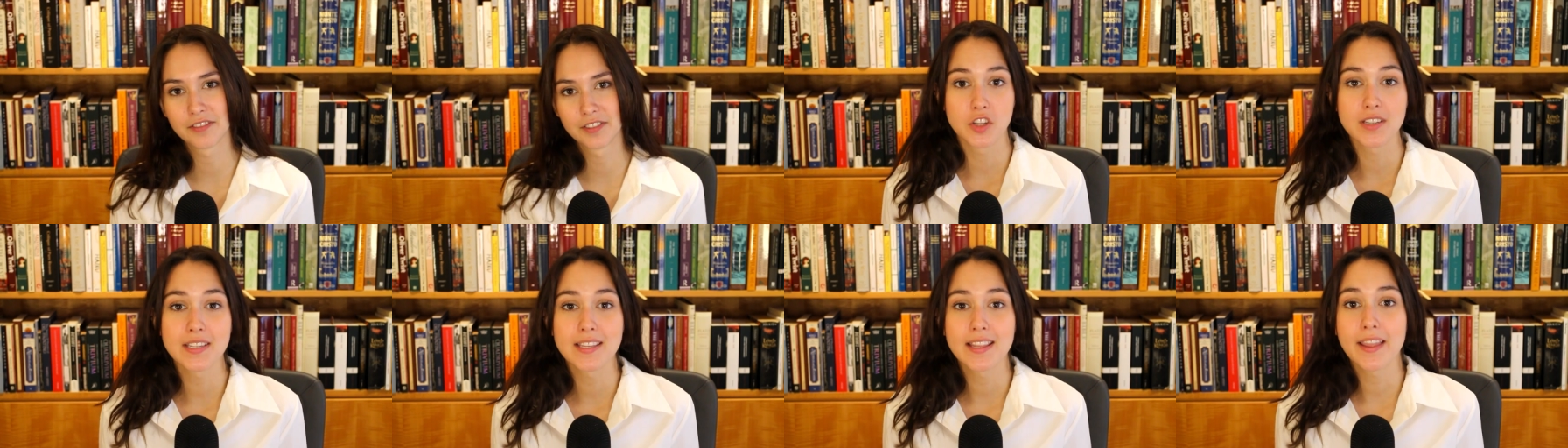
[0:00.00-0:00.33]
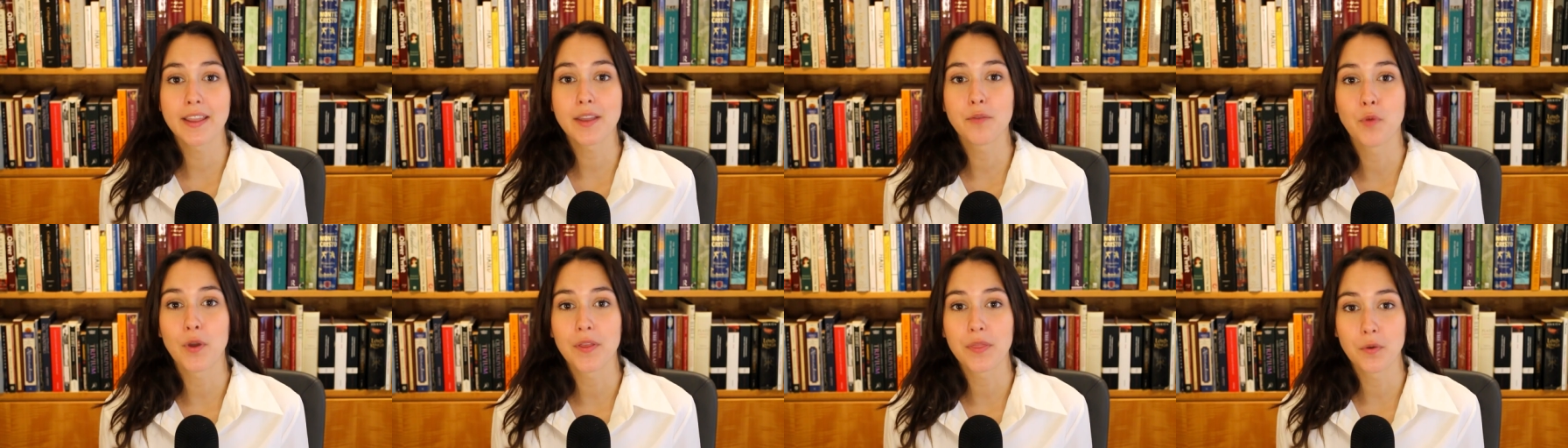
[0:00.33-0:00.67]
Just
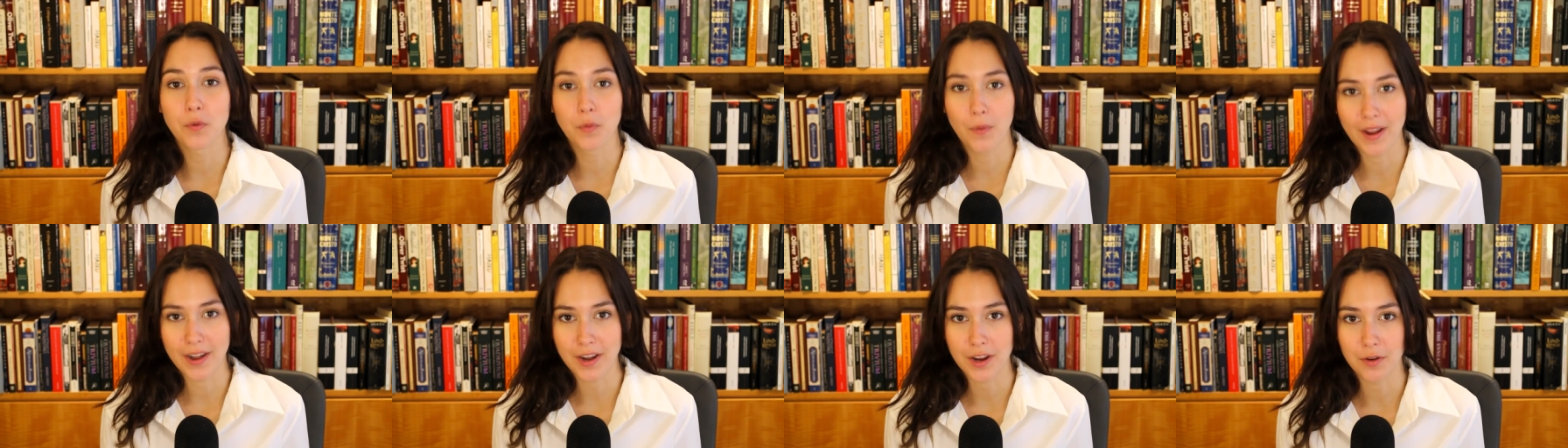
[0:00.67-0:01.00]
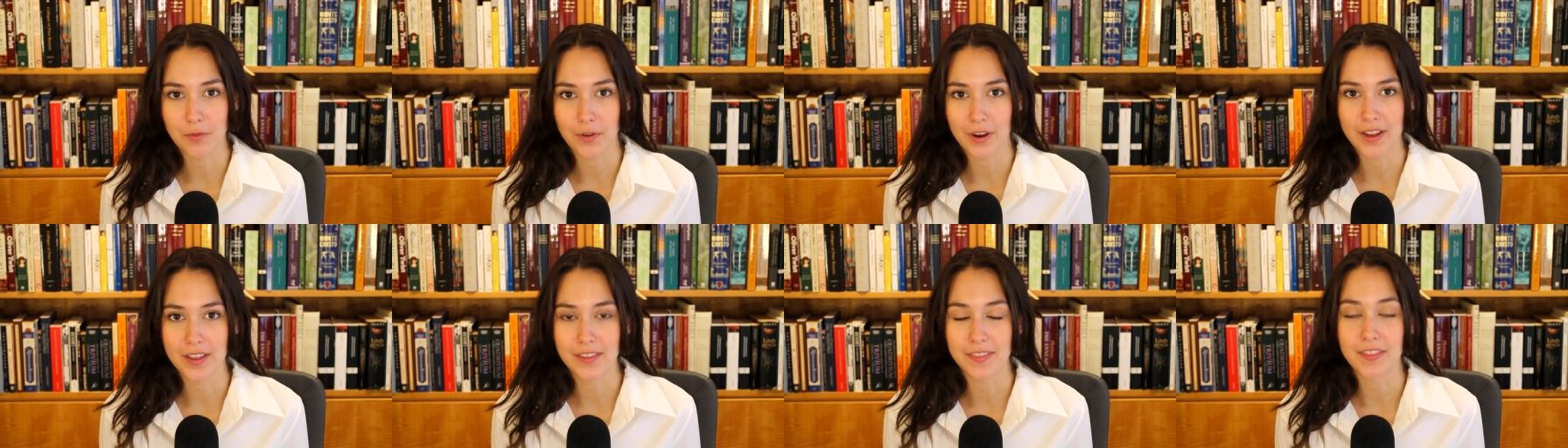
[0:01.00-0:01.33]
like with a wedding
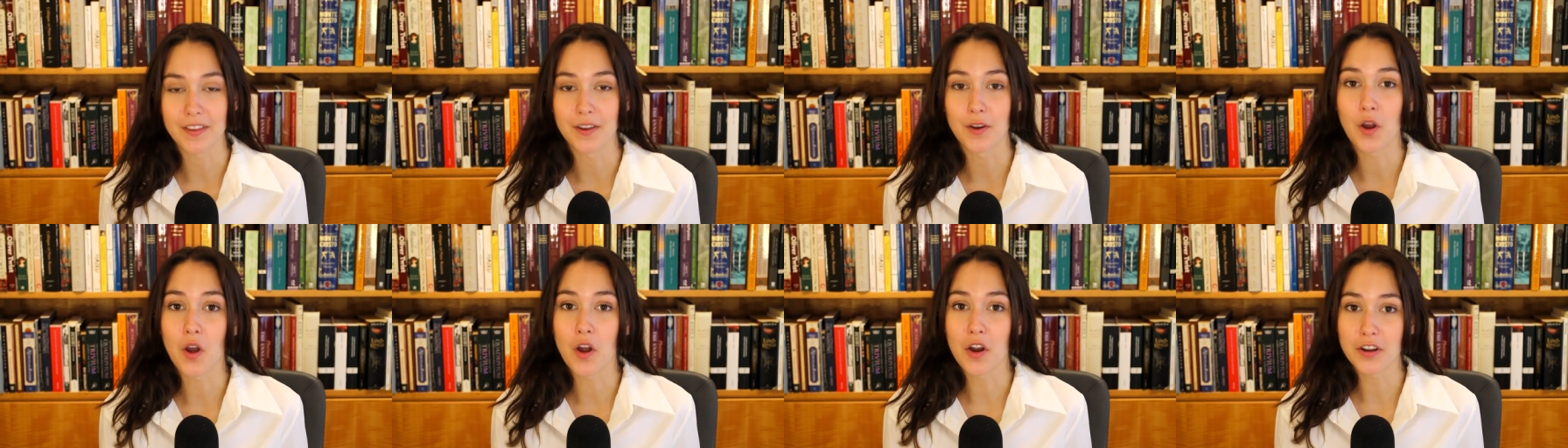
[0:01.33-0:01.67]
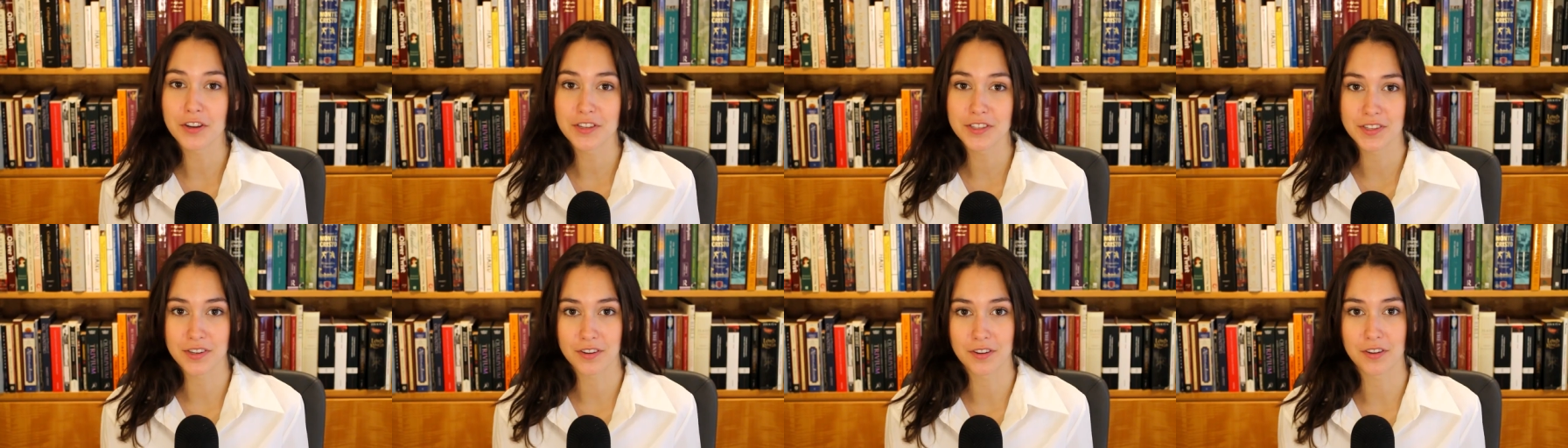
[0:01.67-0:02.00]
ring, there are
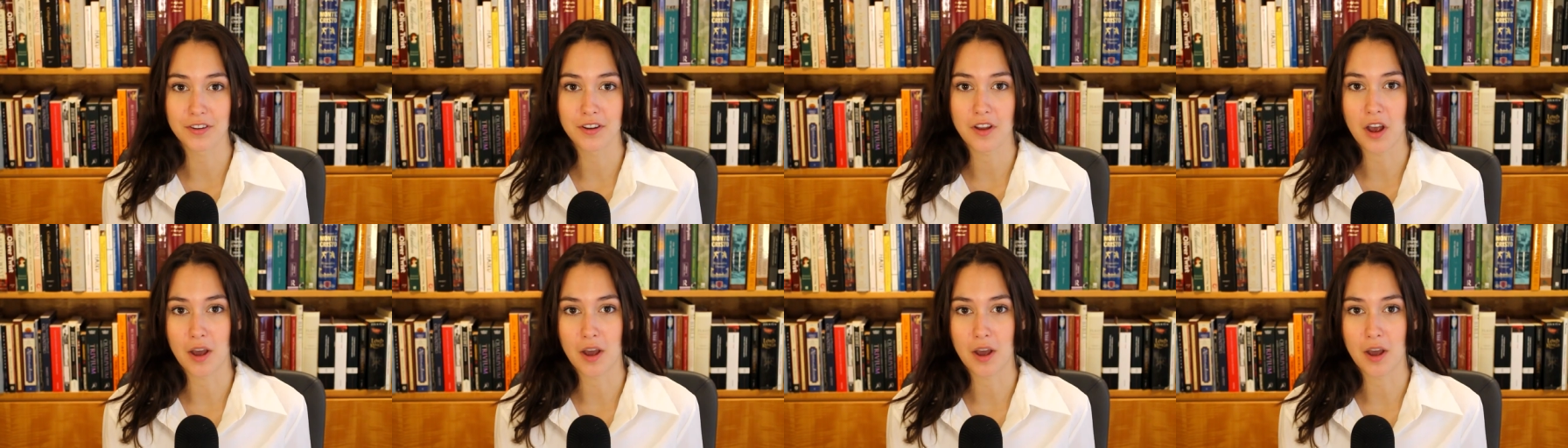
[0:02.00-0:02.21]
certain